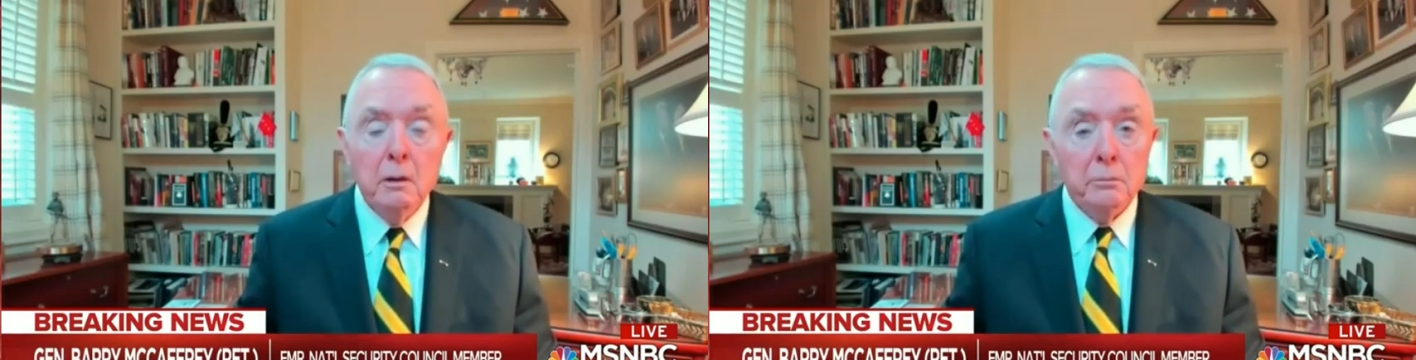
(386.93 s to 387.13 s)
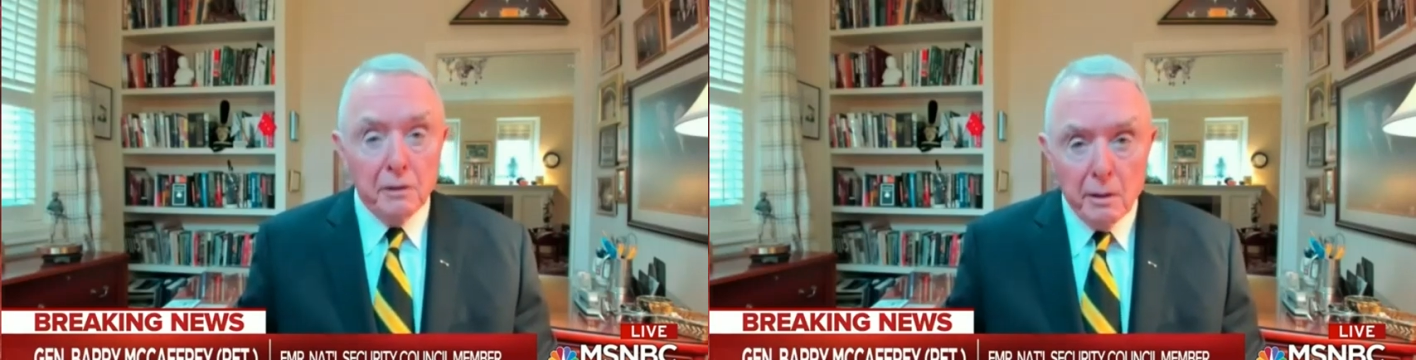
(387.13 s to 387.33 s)

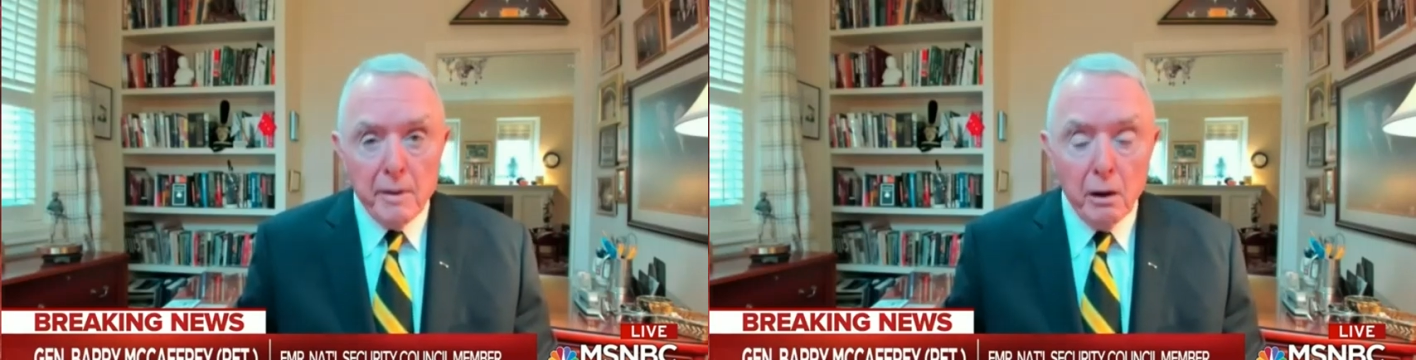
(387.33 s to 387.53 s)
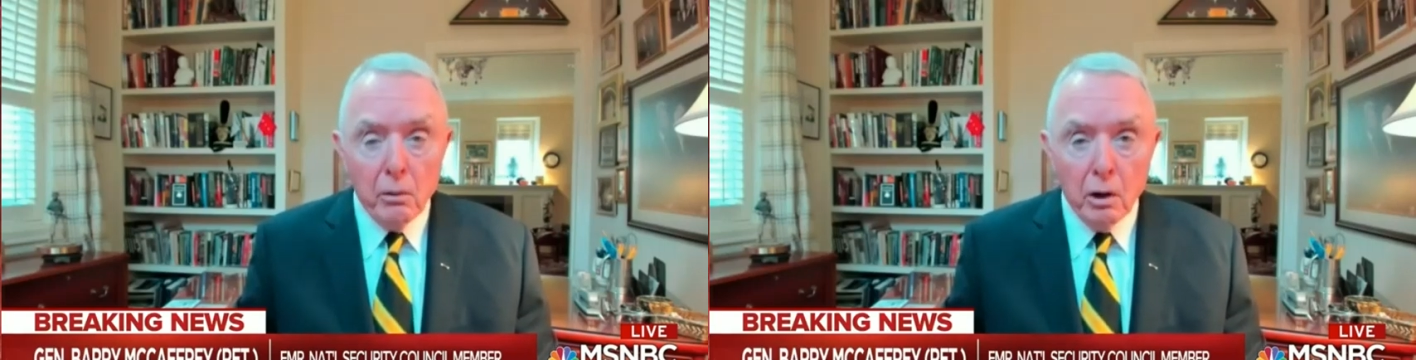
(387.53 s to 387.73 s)
But they
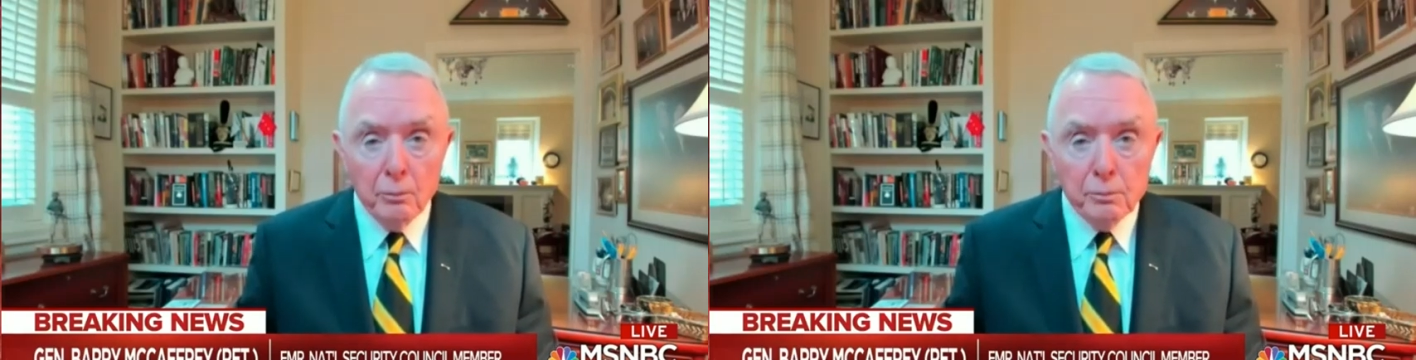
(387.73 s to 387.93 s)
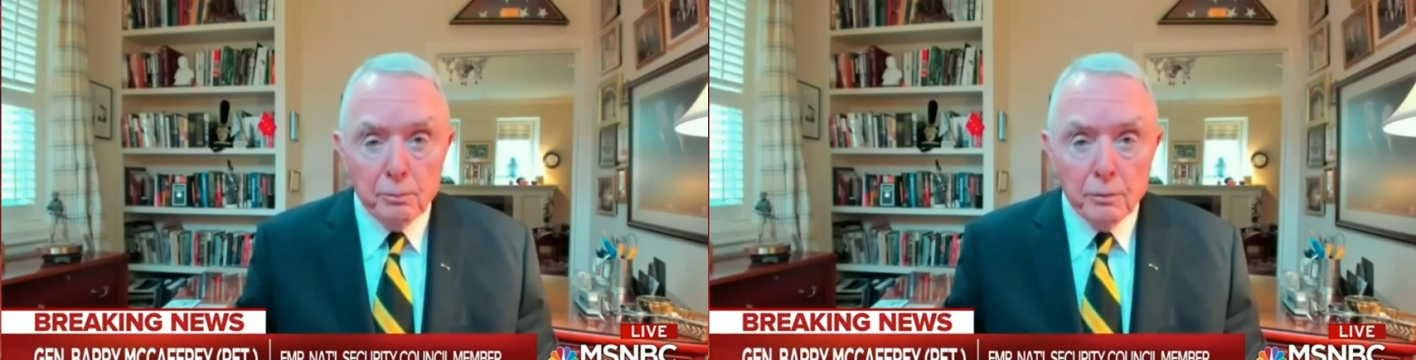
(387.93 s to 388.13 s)
may
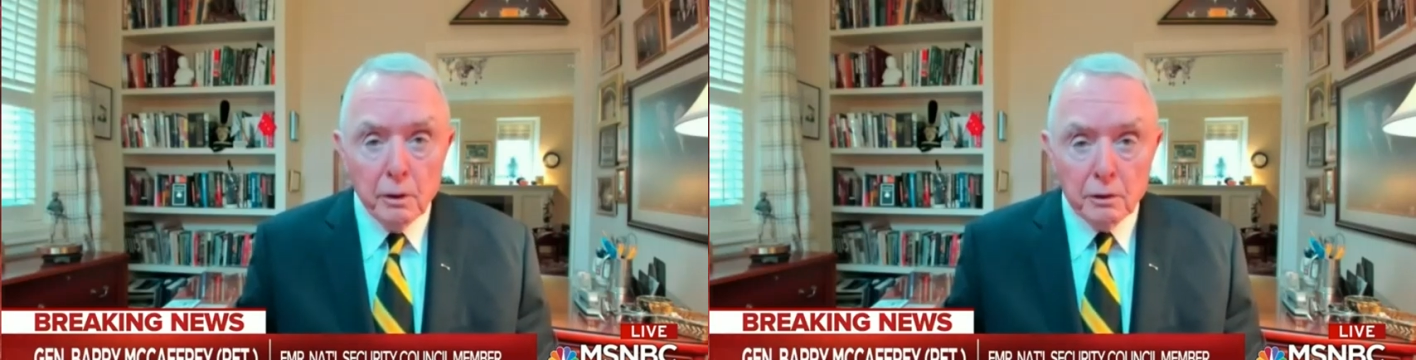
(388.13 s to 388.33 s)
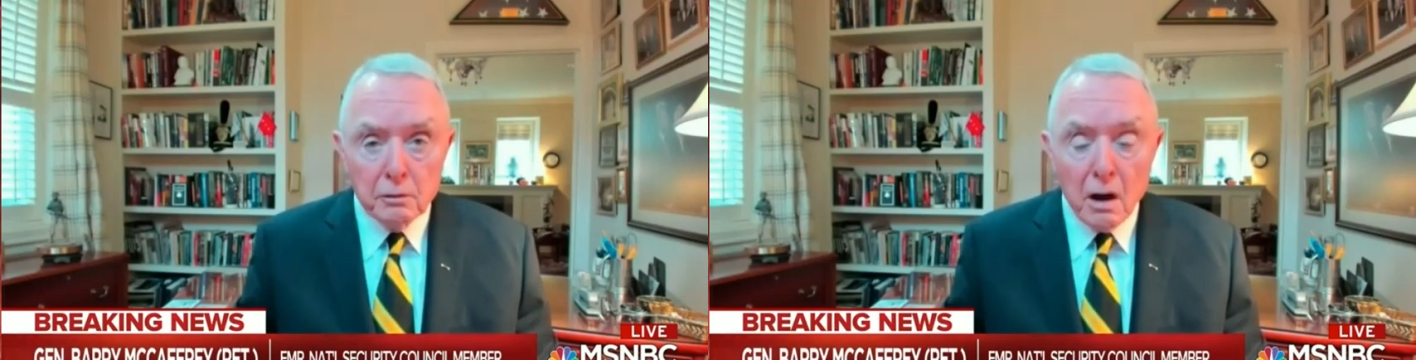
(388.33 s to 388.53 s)
well
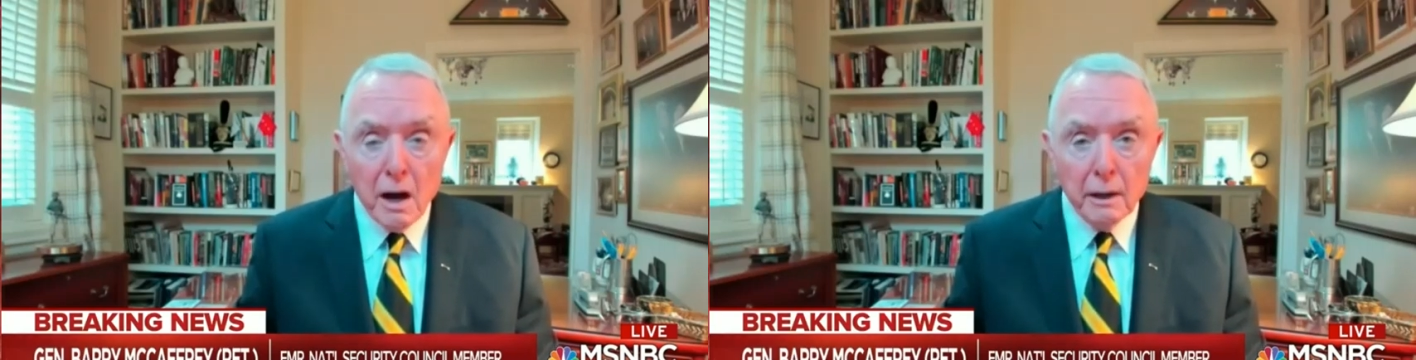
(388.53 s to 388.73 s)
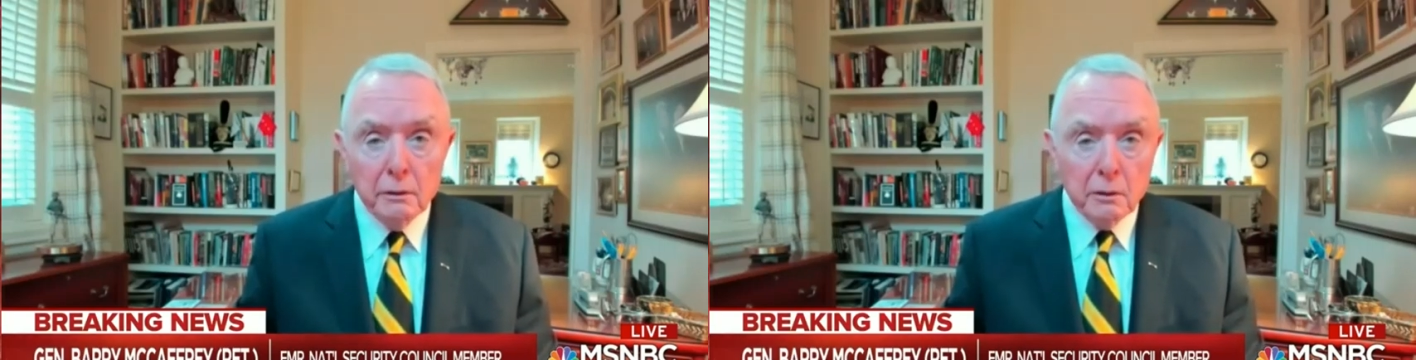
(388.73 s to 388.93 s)
try.